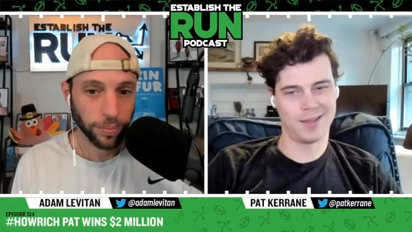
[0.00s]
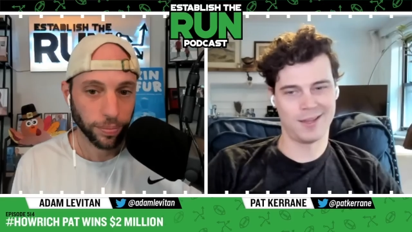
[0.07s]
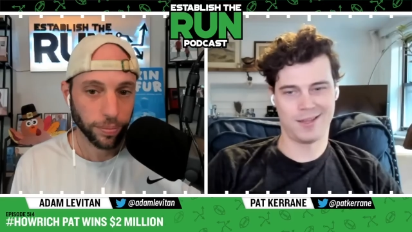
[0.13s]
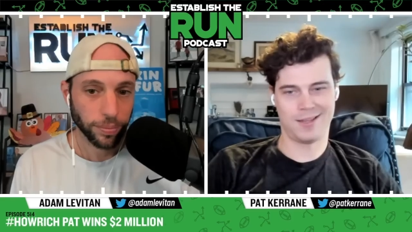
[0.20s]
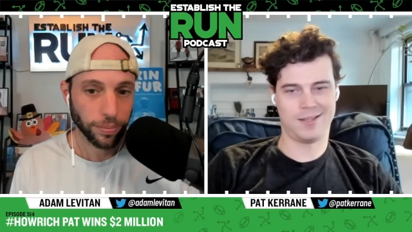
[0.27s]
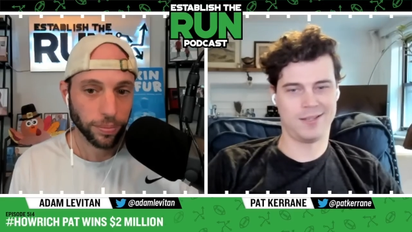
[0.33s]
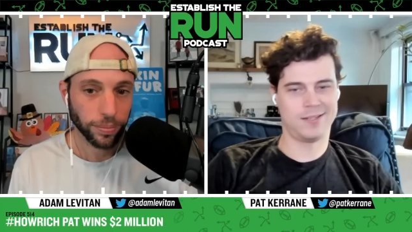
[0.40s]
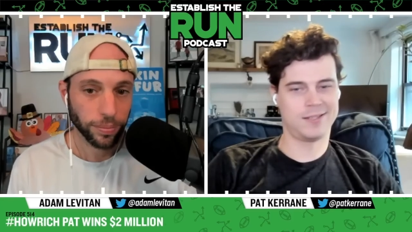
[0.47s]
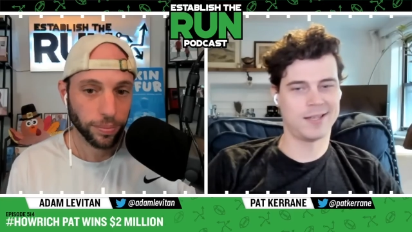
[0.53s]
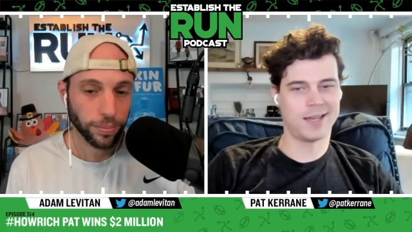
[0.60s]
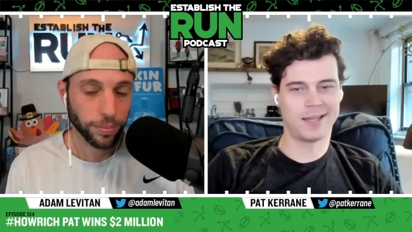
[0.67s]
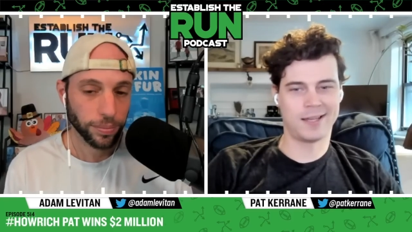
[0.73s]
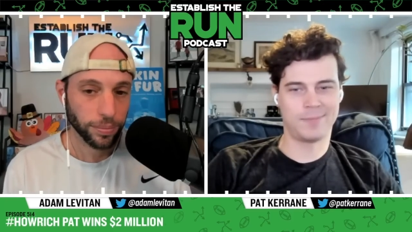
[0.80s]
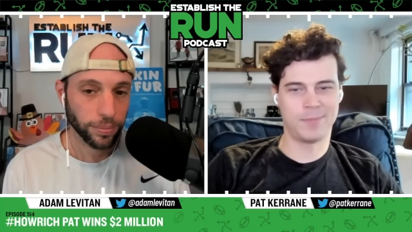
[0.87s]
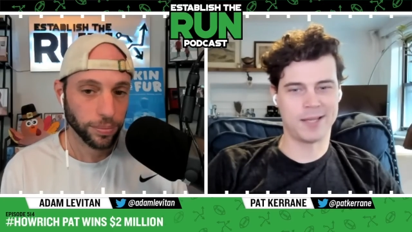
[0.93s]
Speaker 1: it just
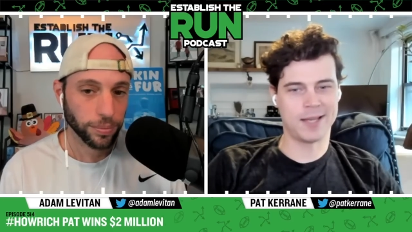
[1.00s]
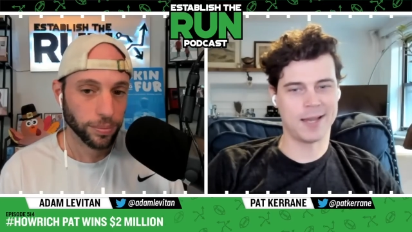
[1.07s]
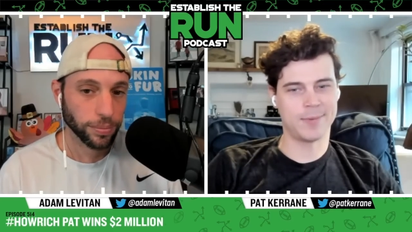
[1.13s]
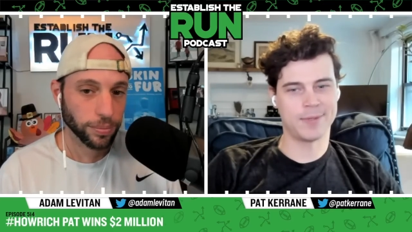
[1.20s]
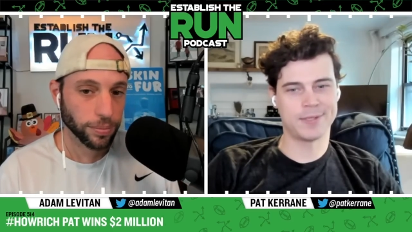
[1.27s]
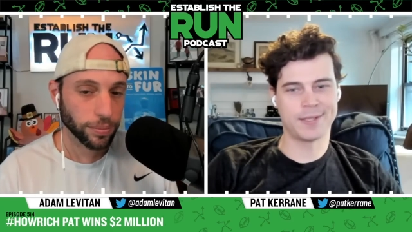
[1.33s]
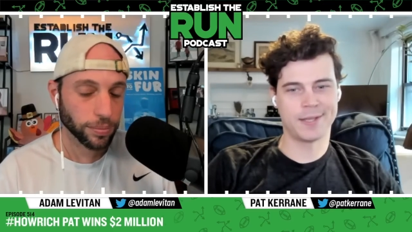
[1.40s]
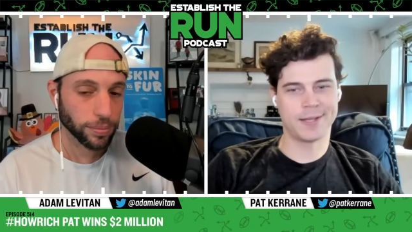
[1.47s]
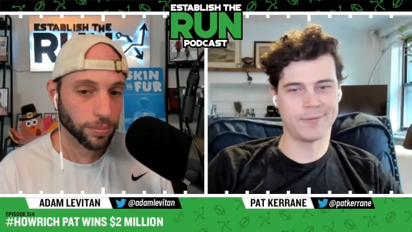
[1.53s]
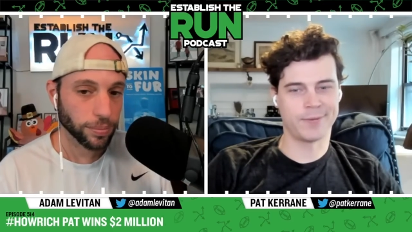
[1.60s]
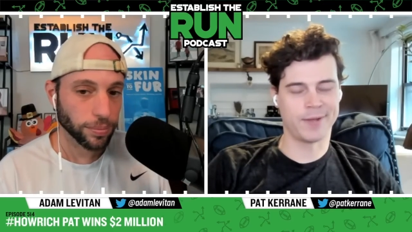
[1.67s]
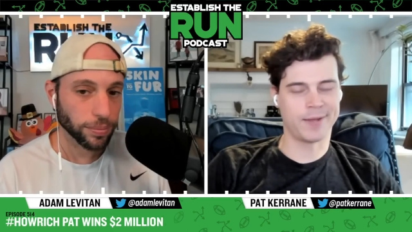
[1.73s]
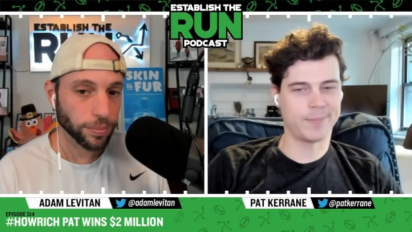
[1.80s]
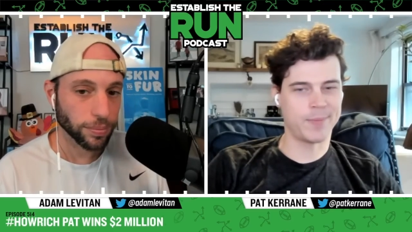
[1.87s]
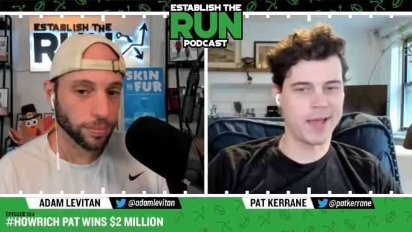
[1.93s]
like became this thing of
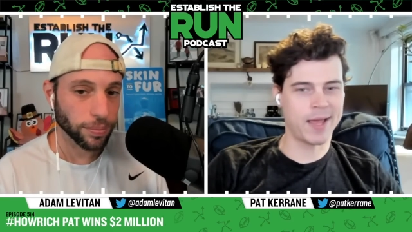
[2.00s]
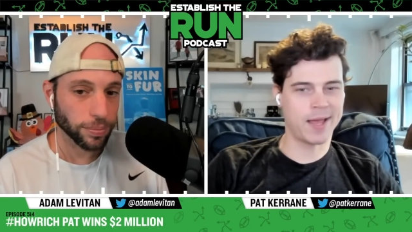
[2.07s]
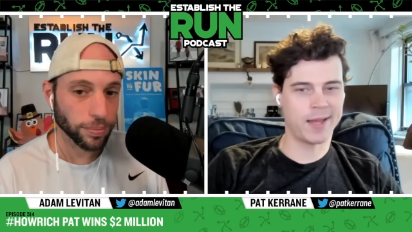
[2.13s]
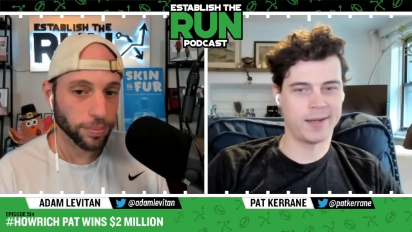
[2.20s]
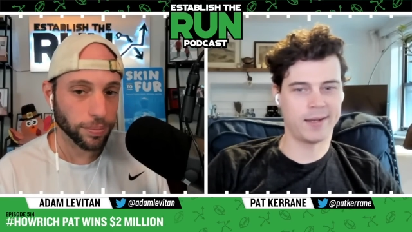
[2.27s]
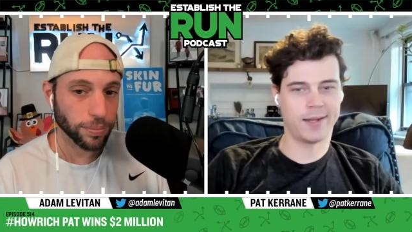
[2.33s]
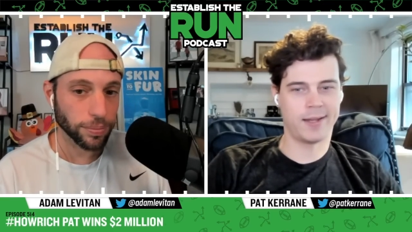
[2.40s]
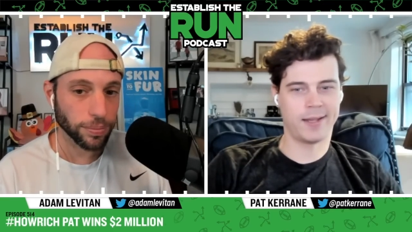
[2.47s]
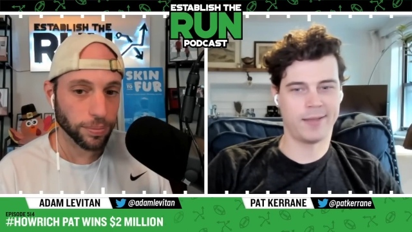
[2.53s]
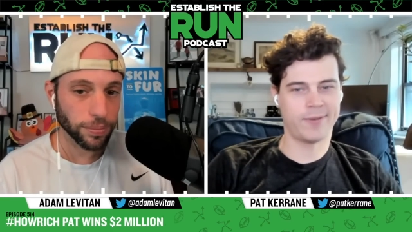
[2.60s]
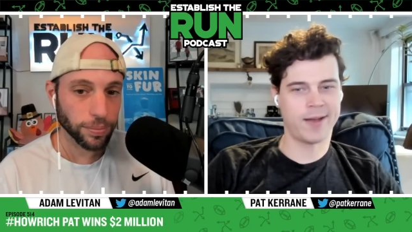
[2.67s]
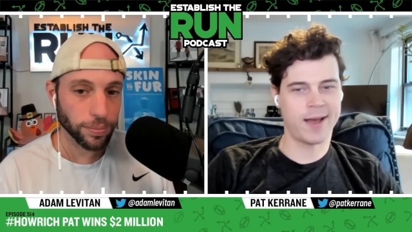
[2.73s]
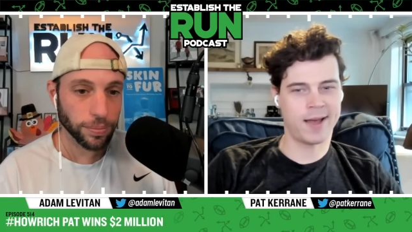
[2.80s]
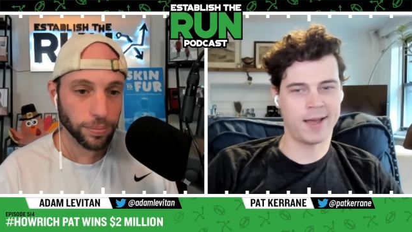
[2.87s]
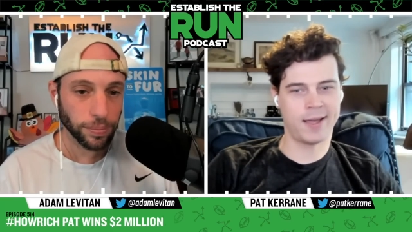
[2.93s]
like, man,
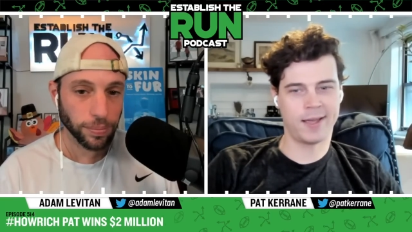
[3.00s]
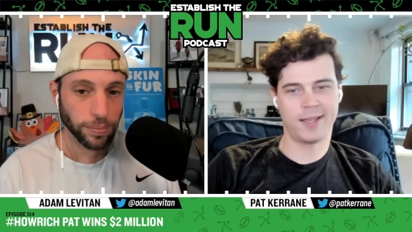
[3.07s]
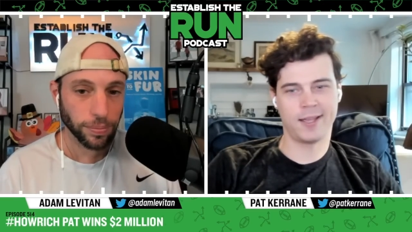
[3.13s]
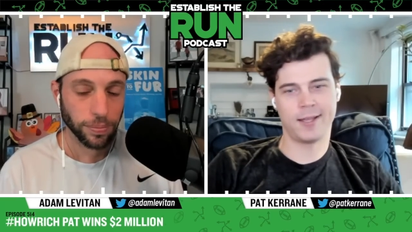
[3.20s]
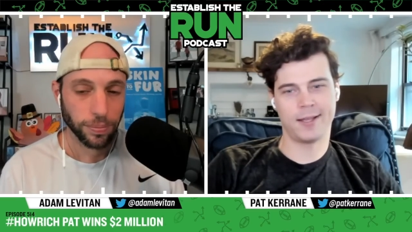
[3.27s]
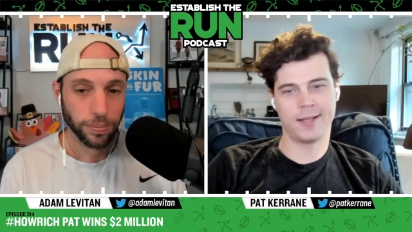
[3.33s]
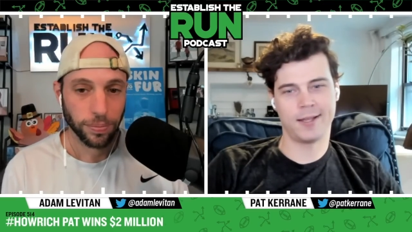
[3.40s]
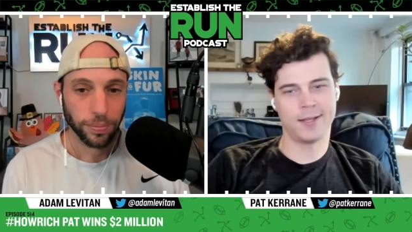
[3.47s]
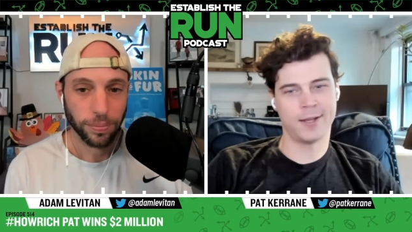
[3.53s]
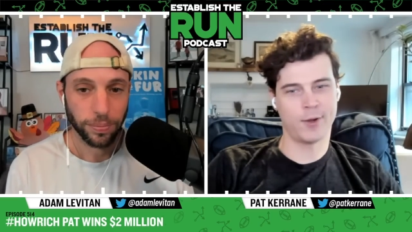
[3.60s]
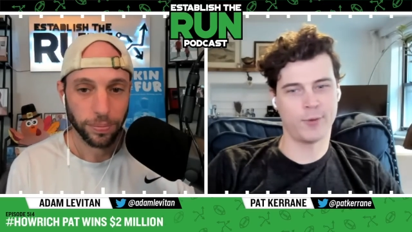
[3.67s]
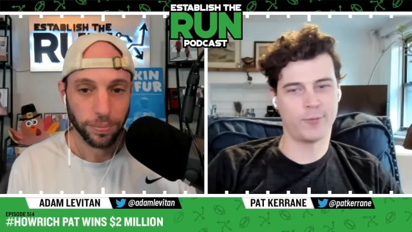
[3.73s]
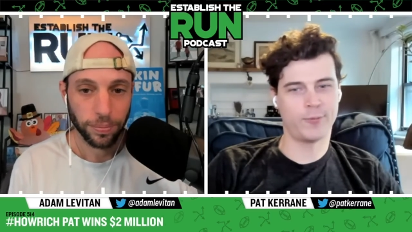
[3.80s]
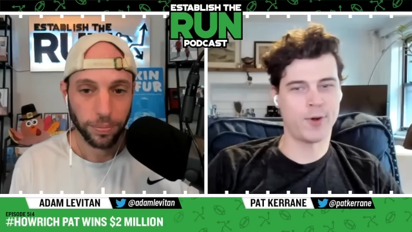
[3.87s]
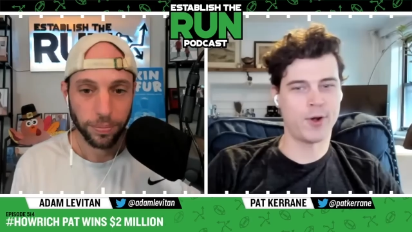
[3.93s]
if I you
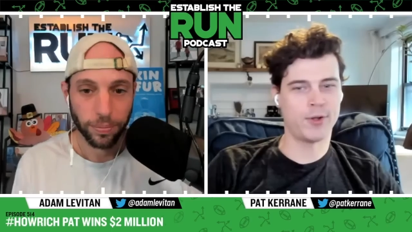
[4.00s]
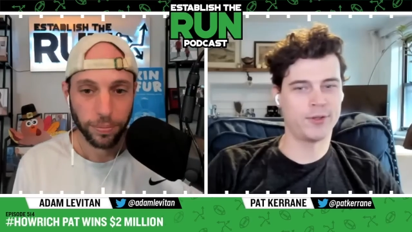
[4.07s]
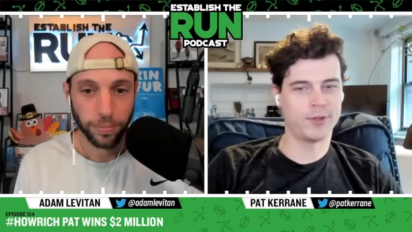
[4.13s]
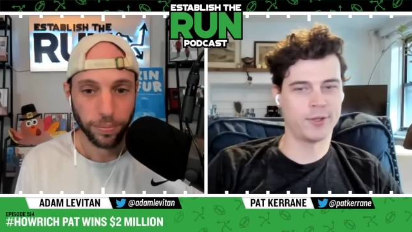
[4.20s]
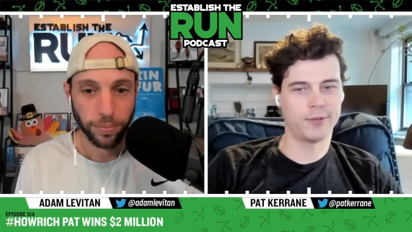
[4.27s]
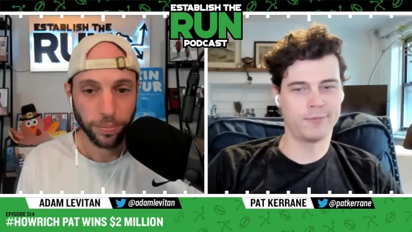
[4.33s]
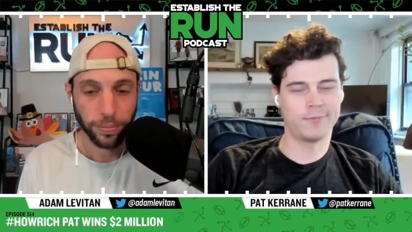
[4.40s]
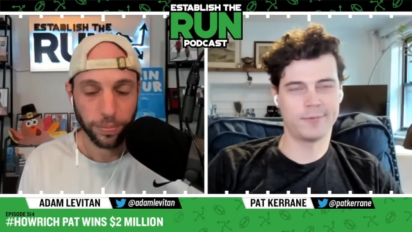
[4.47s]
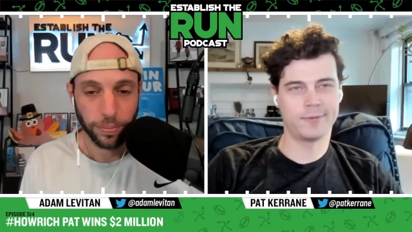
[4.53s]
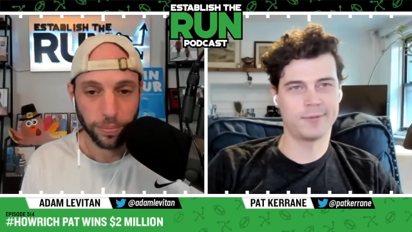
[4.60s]
know fall to